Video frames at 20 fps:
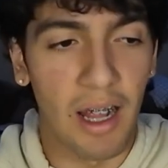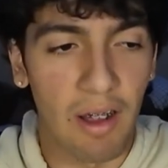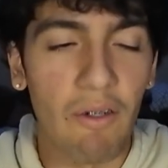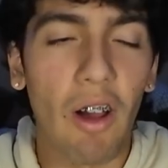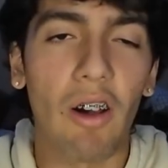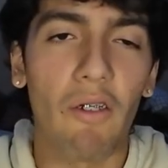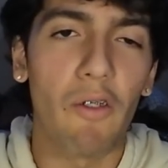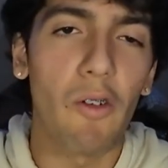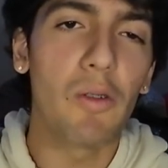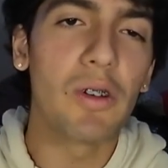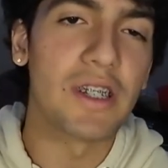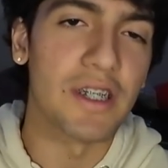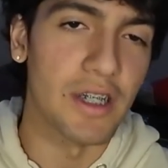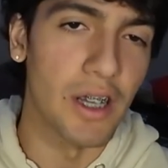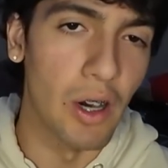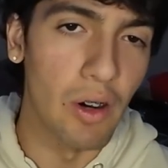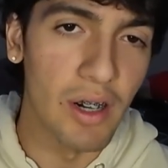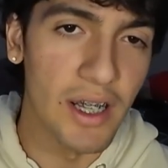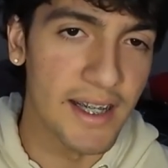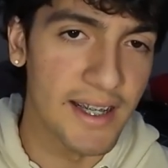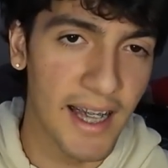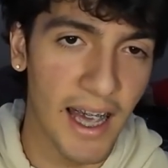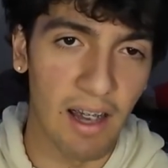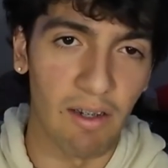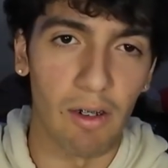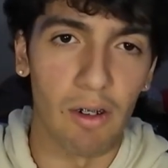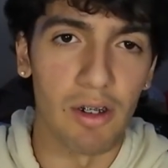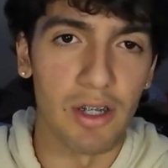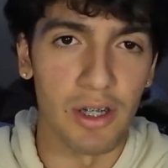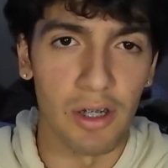I've always noticed that. I've
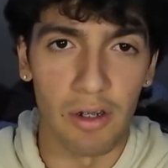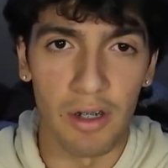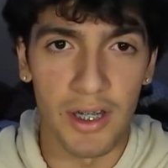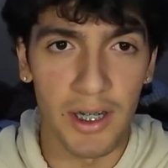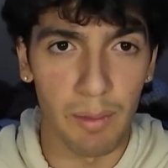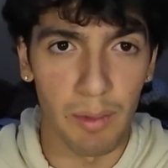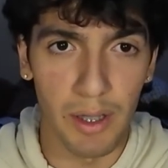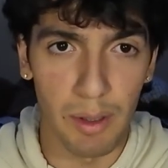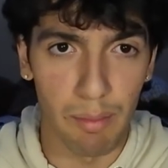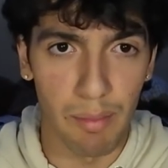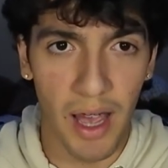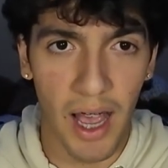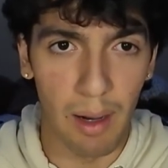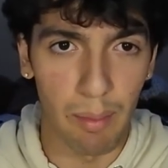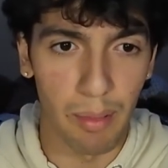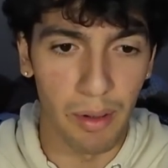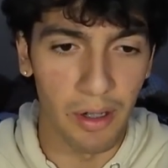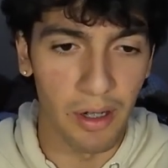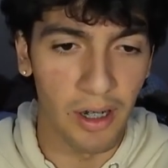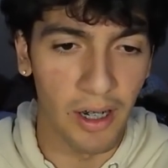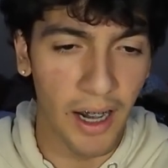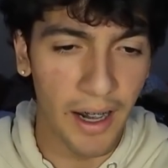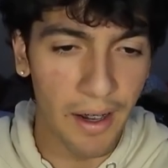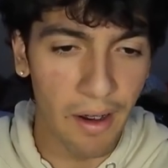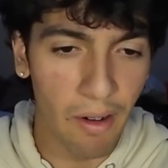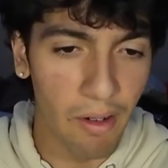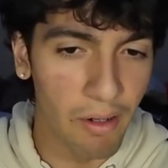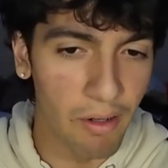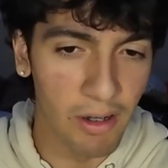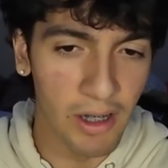always noticed I'm on the back burner. I
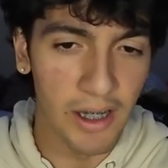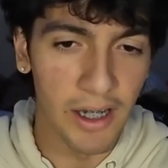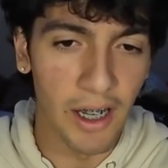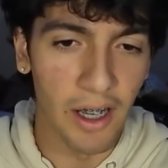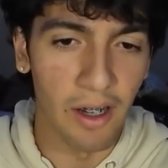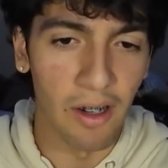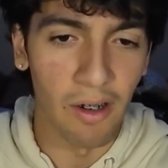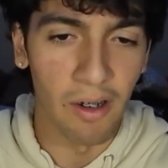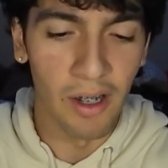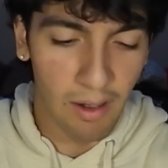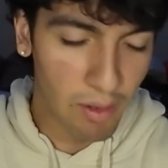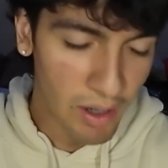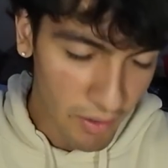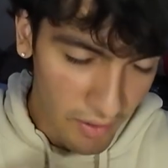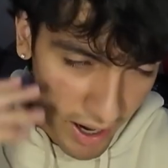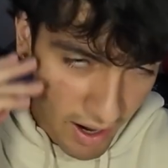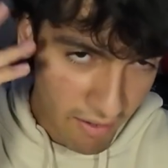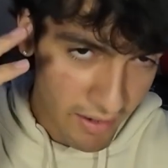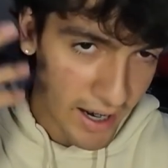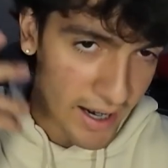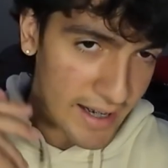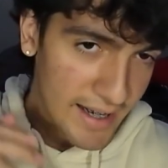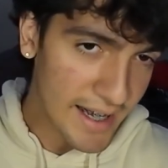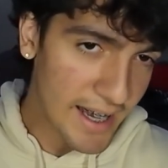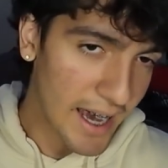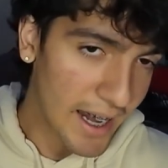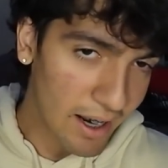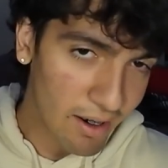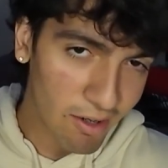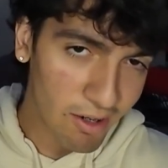don't really know. Whenever I have an
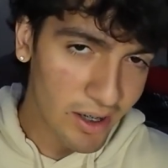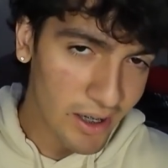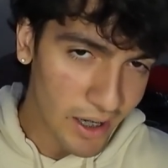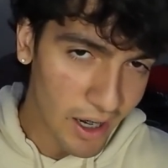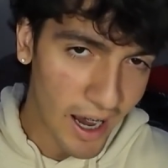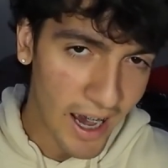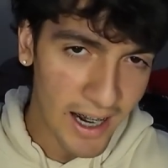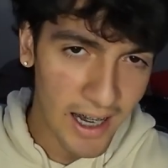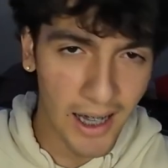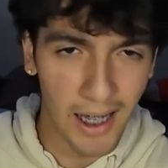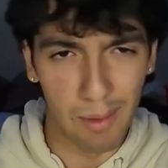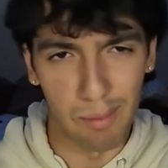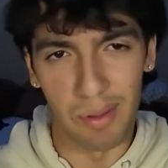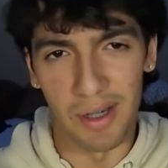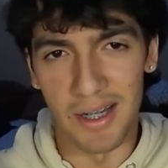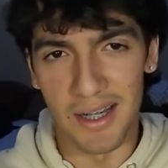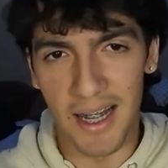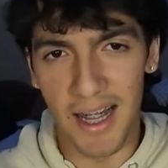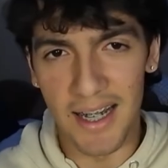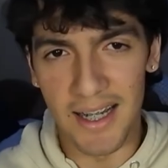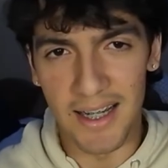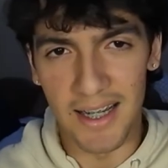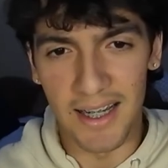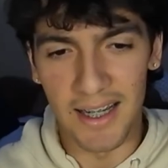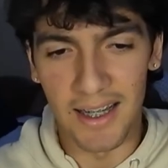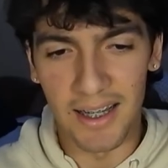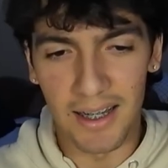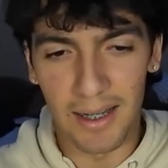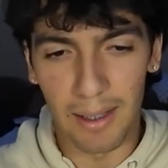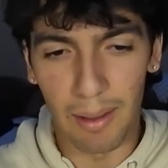idea, I don't really know how to like present
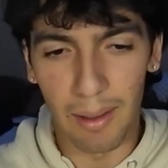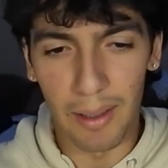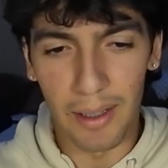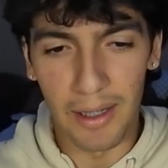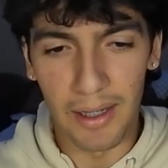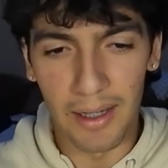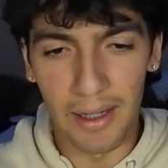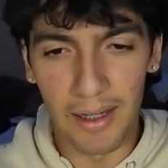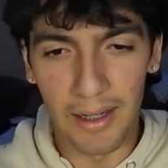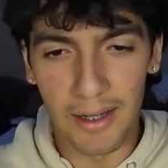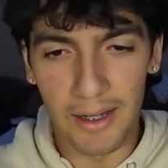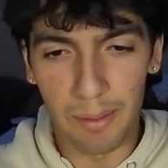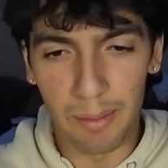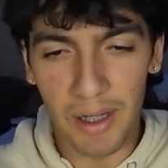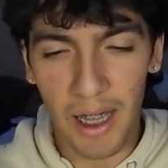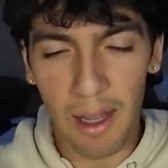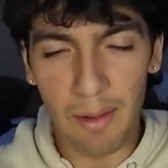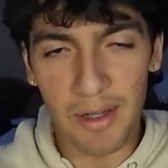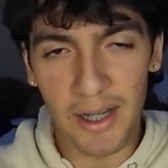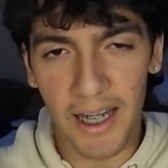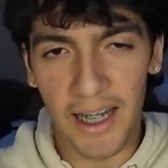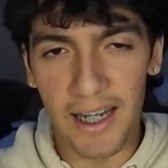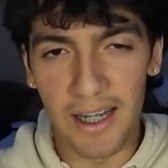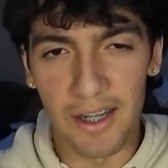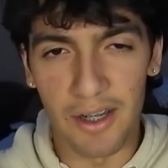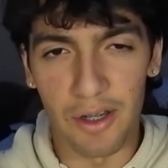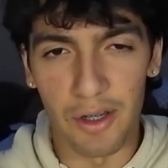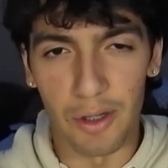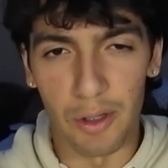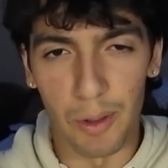it. And sometimes I get
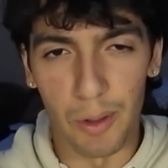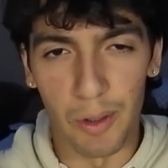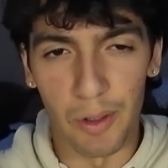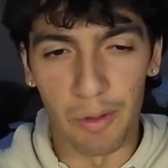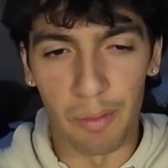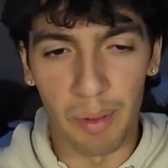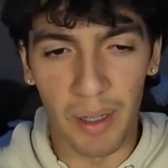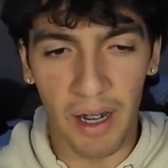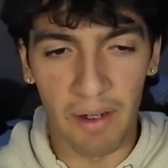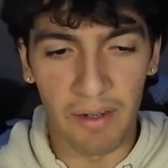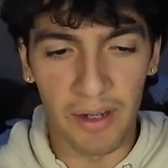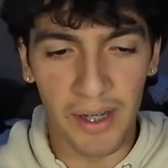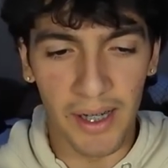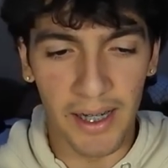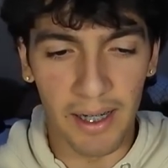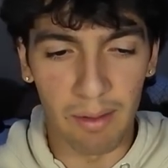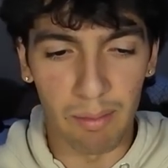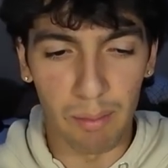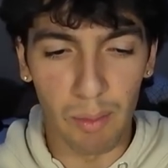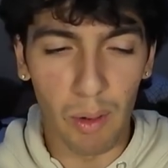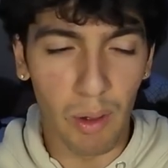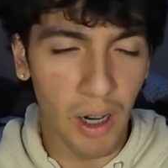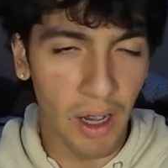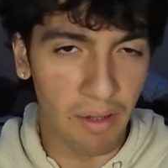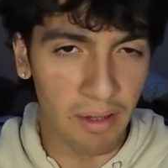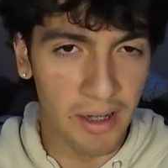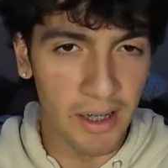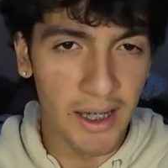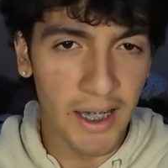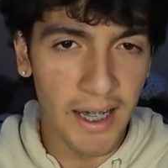into a groove, but I feel like more
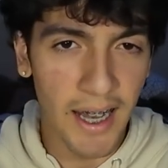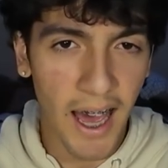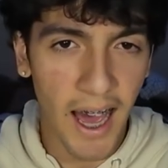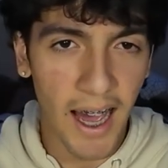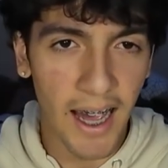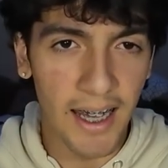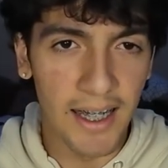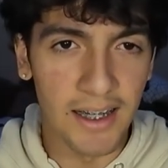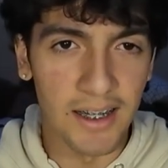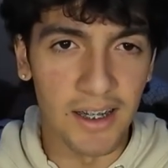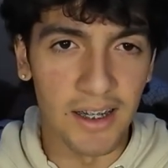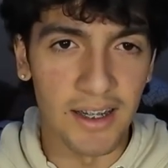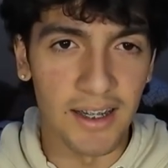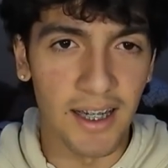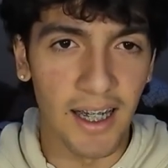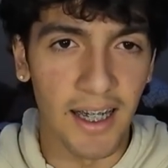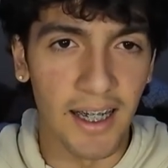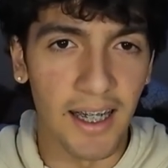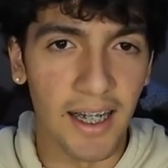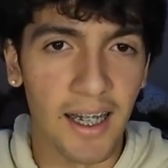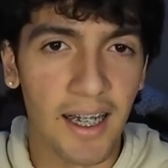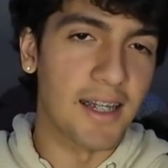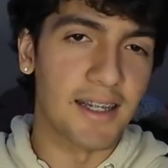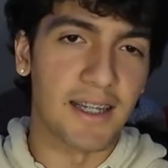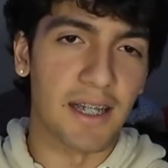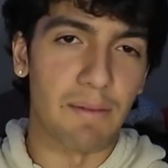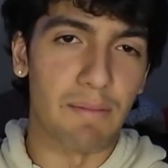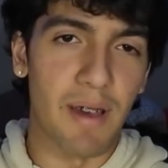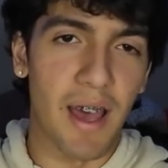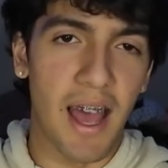often than not, it's just like I
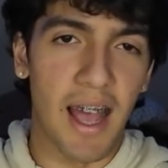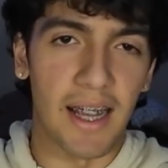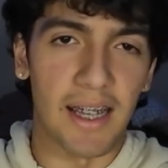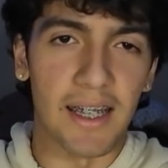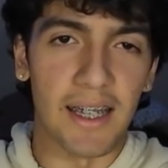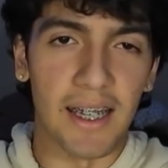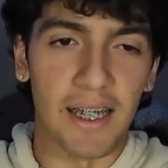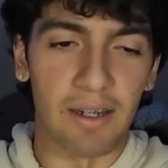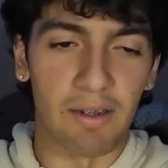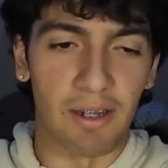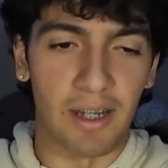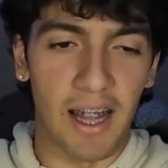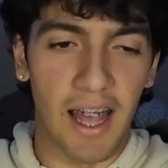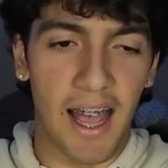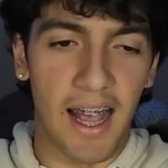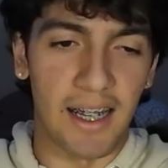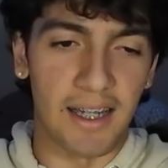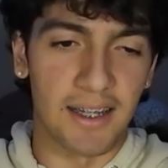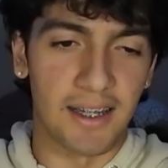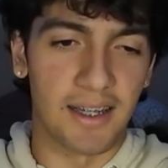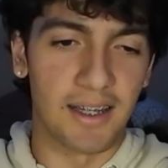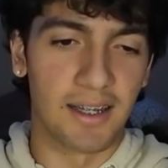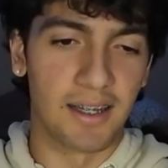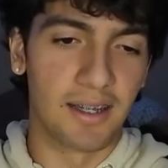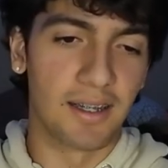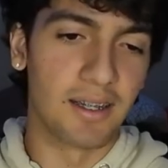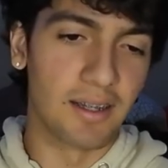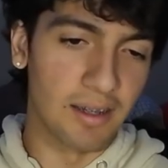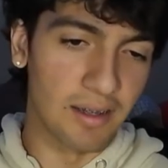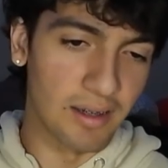sit back, kick, relax,
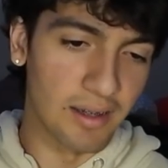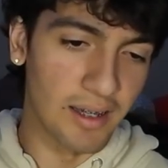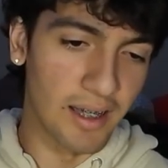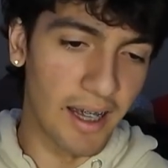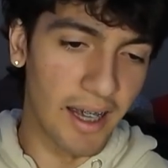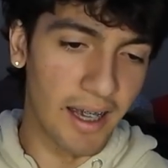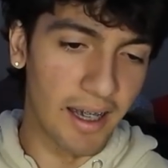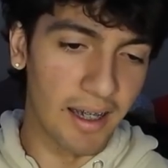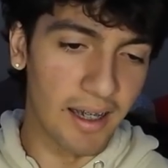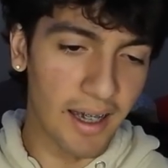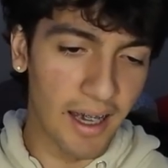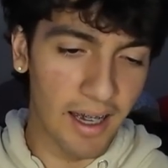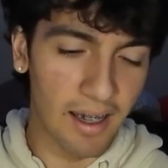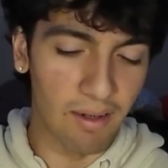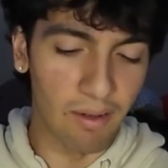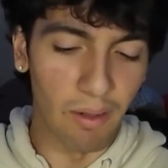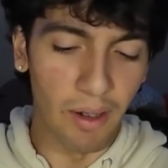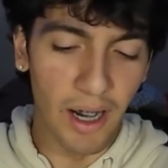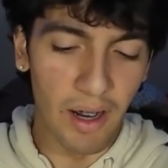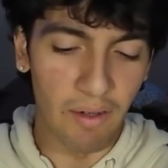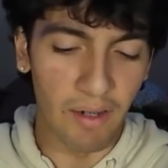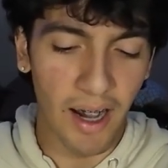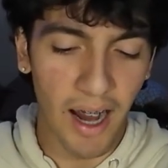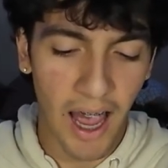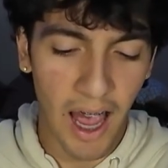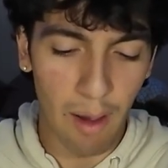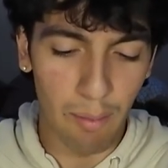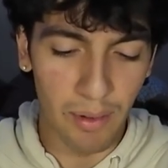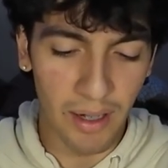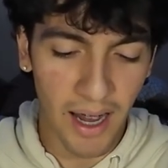let whatever
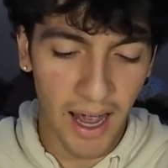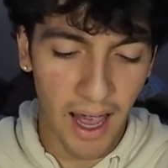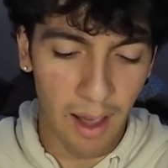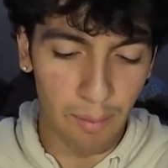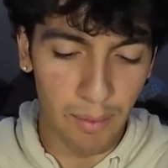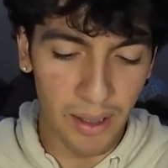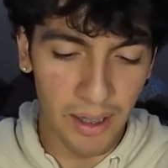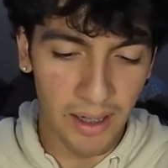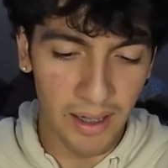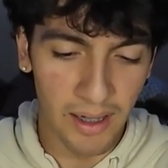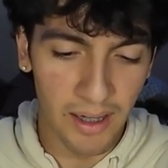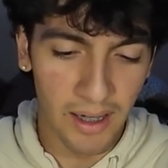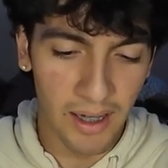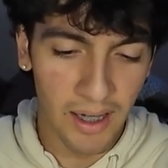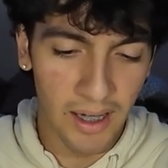happen.